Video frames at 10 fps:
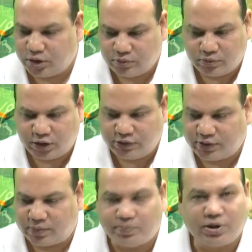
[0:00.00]
One
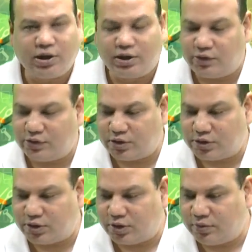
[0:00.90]
example I'll
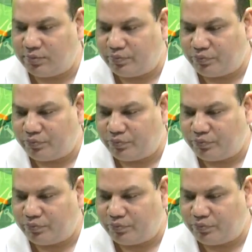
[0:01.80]
discuss here.